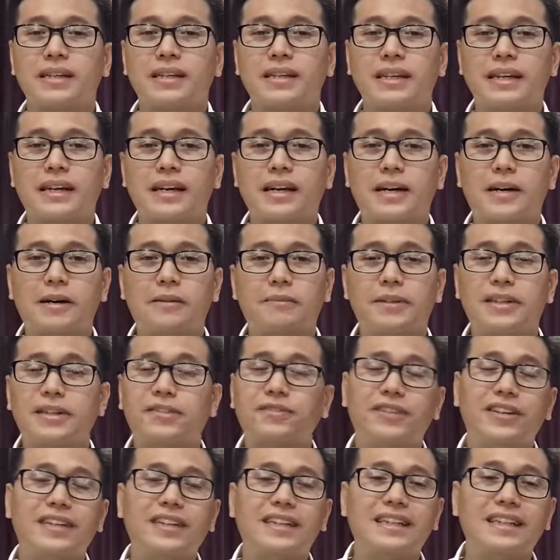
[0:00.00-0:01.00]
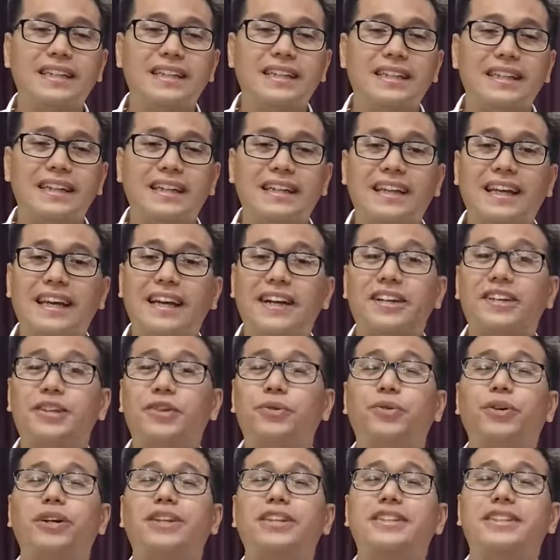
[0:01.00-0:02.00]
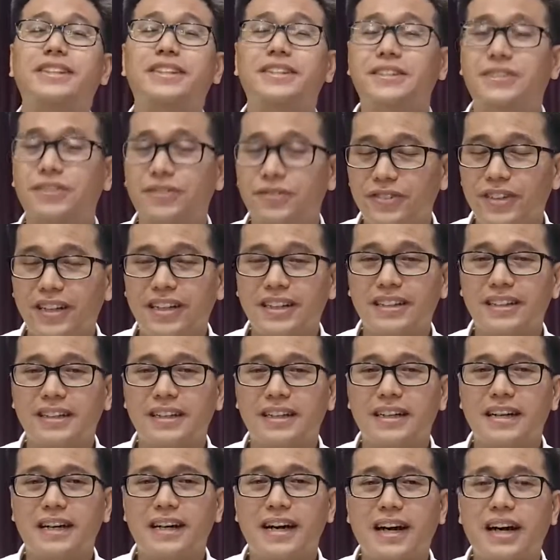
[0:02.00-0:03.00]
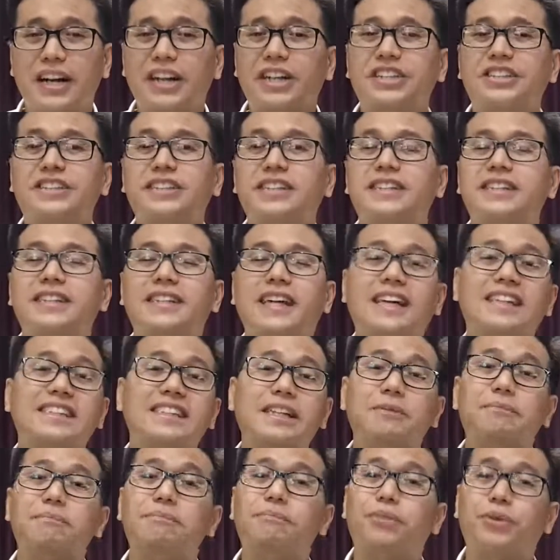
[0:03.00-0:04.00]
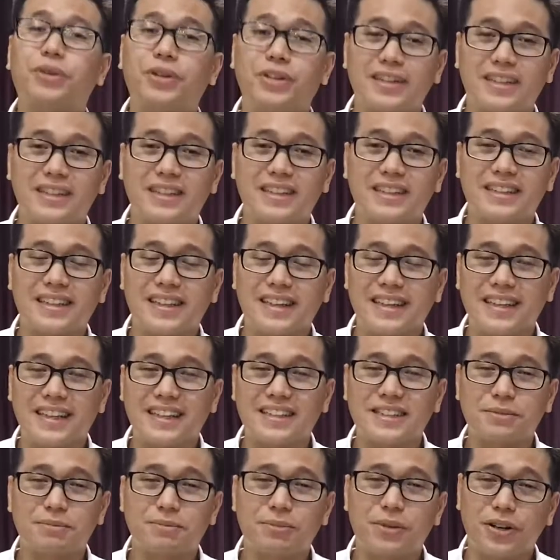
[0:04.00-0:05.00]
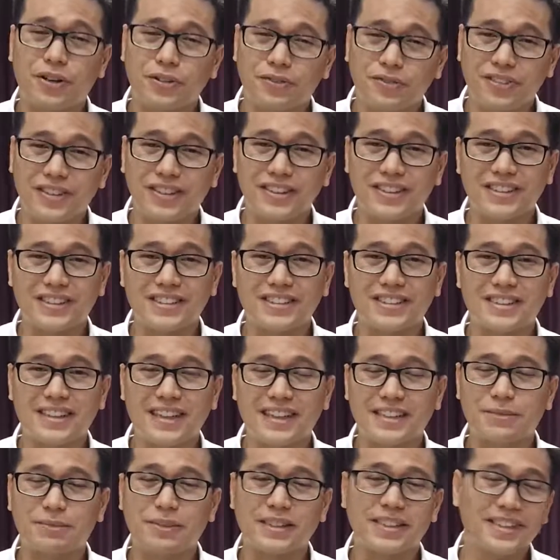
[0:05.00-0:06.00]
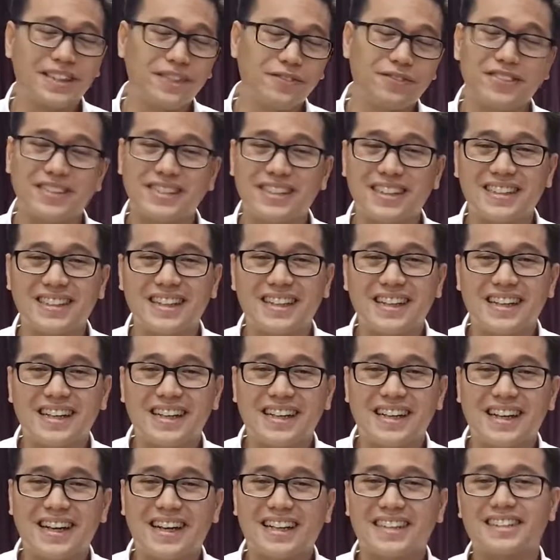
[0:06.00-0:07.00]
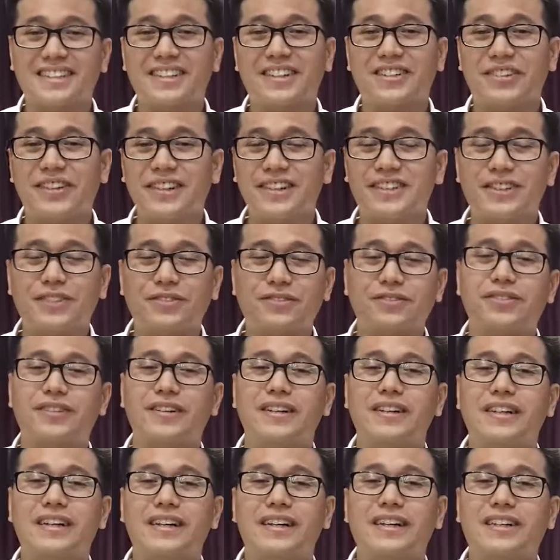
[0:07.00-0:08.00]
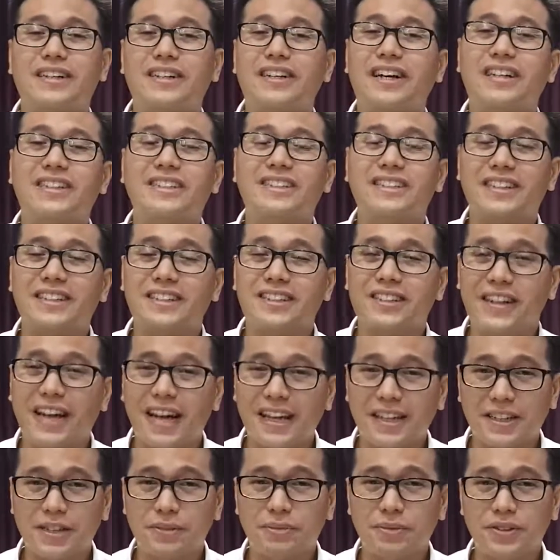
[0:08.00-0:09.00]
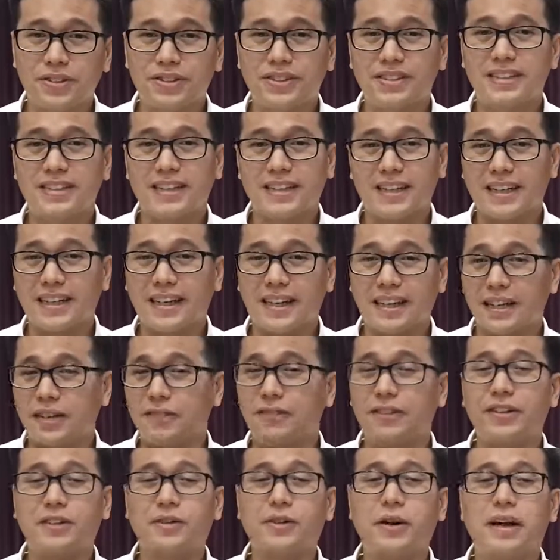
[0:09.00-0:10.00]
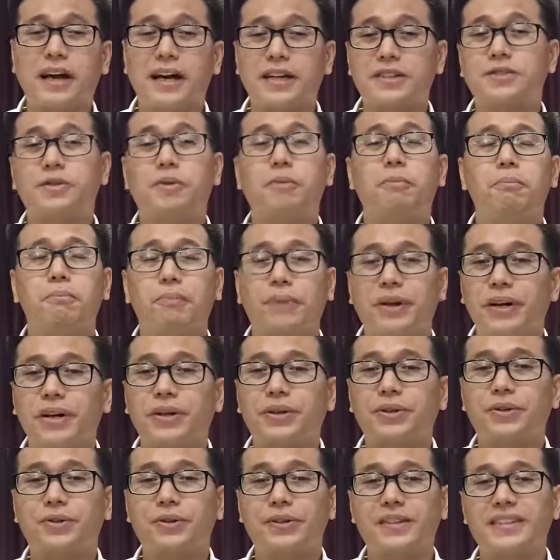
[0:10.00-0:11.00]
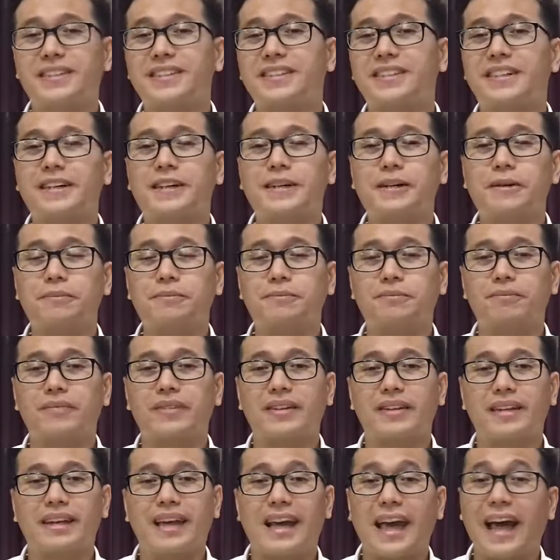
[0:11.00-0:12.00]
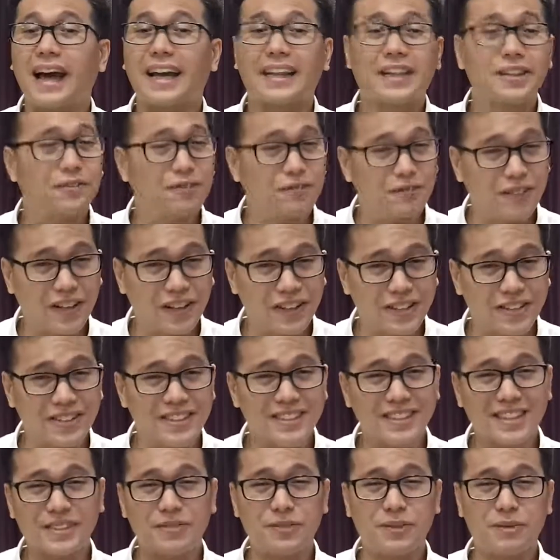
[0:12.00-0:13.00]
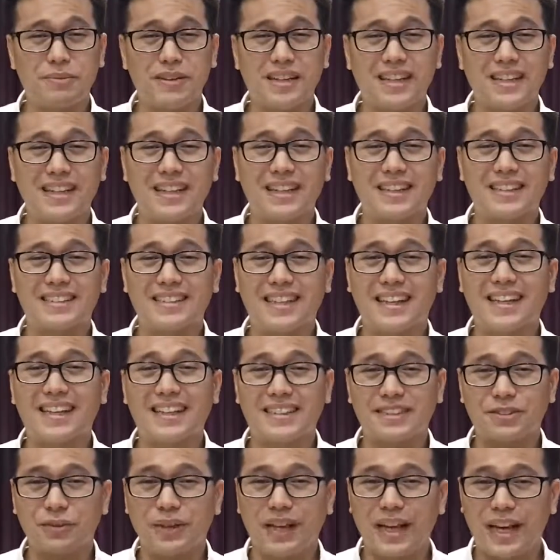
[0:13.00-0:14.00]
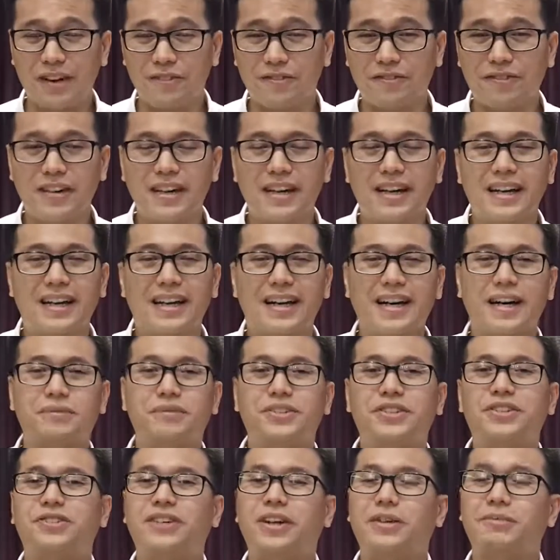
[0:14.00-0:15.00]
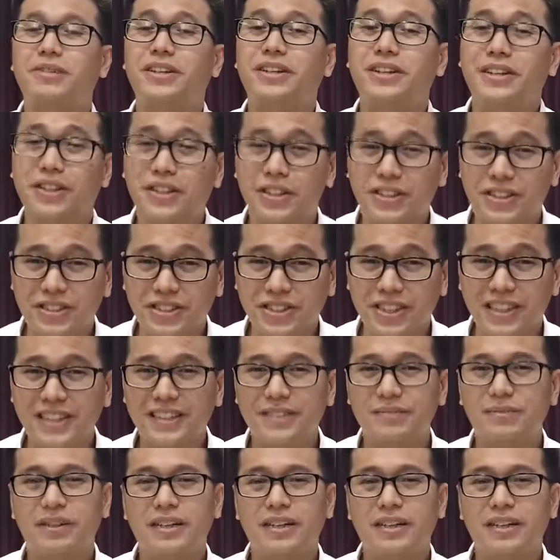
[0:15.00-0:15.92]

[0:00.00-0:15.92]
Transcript: um, even the inherent qualities of God are just as important and as marvelous, as magnificent as the rest of God's other attributes, uh, even as compared to His um, active functions, as we may say, as we have um, described in our chart,